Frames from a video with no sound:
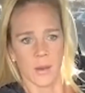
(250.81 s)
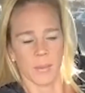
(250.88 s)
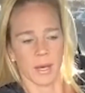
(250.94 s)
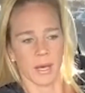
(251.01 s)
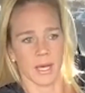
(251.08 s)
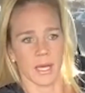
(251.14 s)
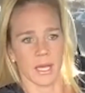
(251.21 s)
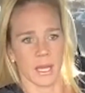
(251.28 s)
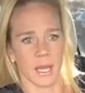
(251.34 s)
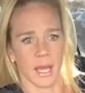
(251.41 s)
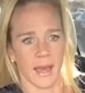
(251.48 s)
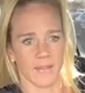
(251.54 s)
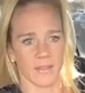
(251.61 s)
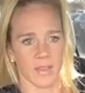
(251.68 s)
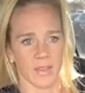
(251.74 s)
But
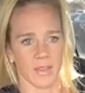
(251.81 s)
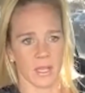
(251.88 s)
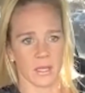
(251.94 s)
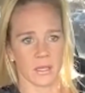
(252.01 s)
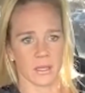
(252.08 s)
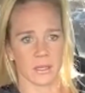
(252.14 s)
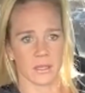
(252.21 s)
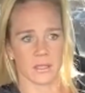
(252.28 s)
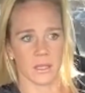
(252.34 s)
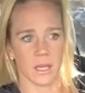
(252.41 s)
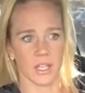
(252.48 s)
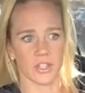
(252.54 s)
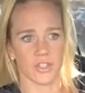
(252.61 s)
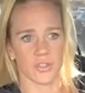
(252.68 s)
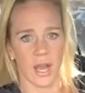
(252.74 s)
having
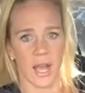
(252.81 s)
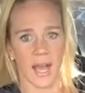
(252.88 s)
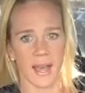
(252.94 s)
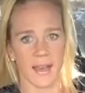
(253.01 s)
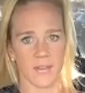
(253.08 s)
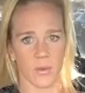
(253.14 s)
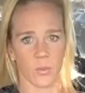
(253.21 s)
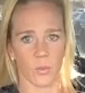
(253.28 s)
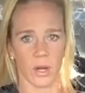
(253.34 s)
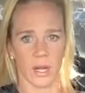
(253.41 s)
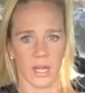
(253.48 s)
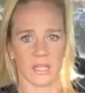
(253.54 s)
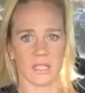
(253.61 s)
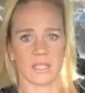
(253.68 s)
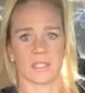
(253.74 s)
a drive and
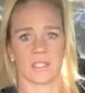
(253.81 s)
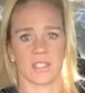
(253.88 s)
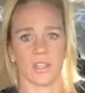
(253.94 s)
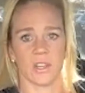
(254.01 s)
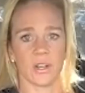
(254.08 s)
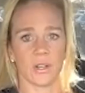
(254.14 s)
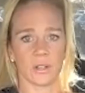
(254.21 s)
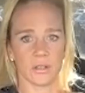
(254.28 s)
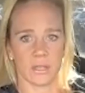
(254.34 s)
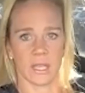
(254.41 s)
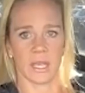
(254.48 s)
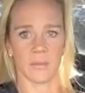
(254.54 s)
wanting to still